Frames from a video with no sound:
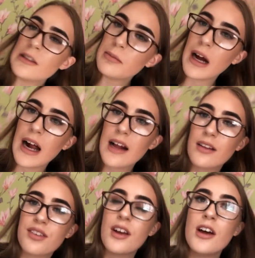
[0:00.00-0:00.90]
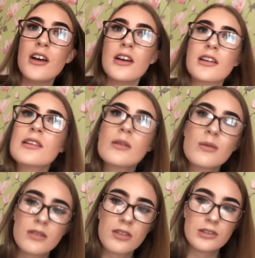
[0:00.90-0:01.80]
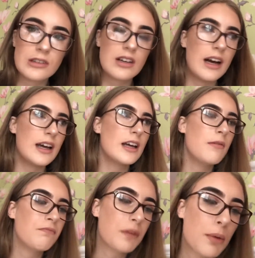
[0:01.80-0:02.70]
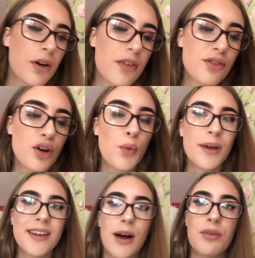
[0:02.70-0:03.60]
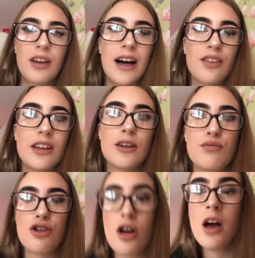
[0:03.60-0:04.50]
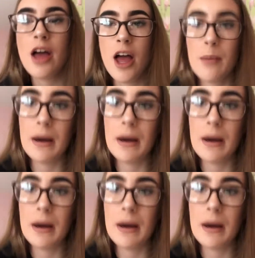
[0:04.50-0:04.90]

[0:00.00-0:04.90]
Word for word: my hair is so tight because it's so windy outside. So I need to brush my